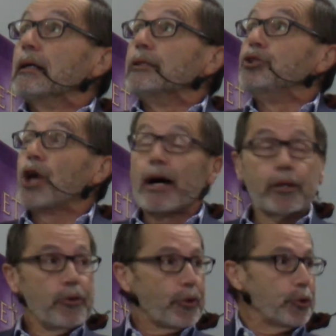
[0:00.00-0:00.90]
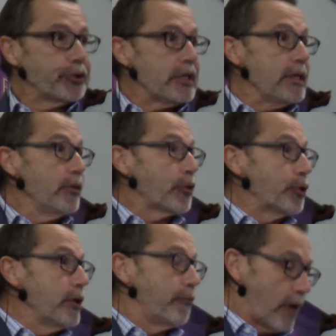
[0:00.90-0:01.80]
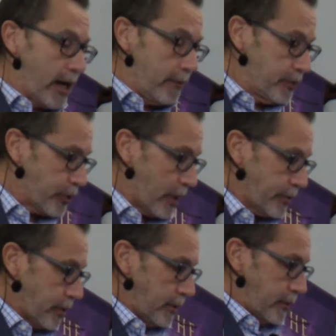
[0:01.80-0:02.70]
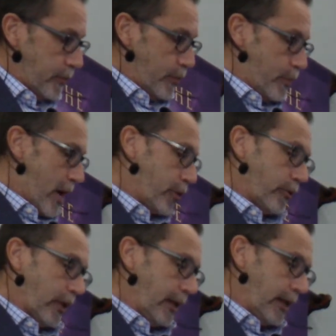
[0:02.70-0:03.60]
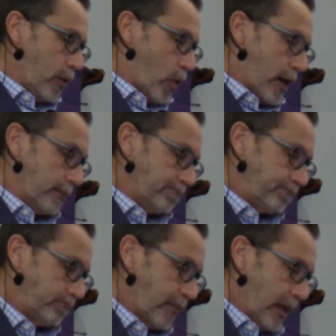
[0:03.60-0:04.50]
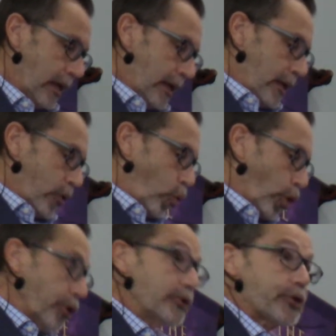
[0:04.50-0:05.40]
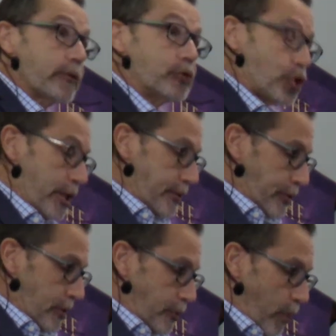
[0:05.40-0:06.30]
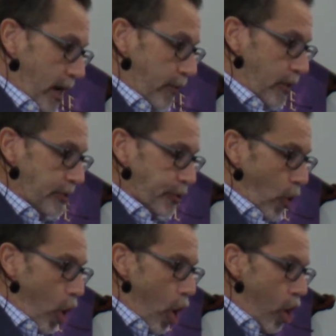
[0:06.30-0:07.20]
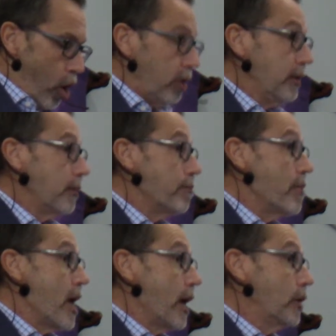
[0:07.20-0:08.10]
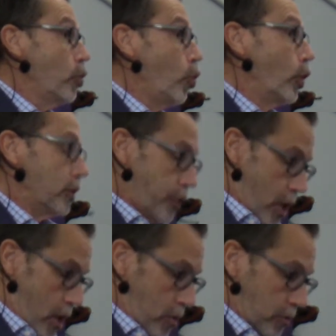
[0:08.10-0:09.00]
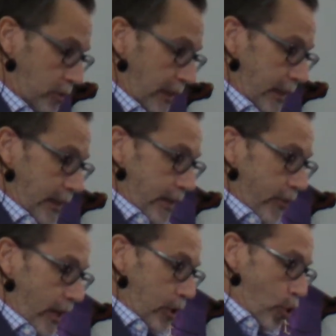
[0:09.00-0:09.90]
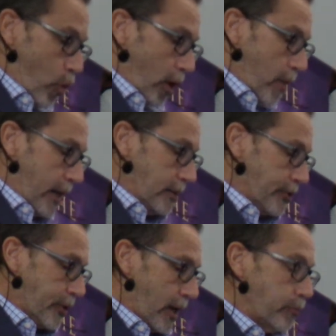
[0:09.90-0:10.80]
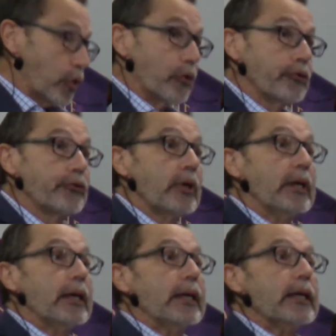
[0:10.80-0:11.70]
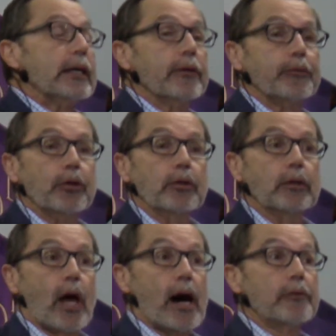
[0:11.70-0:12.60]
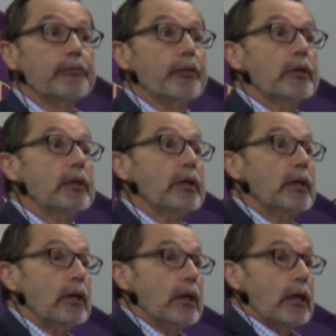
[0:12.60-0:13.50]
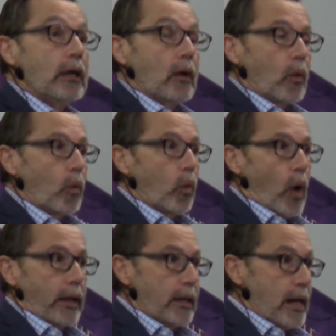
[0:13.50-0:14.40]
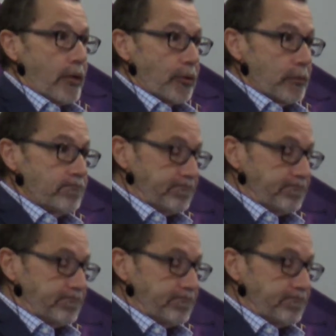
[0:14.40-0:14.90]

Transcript: John 13 35 says it better than anyone. The words of Jesus, by this all men will know that you are my disciples if you love one another.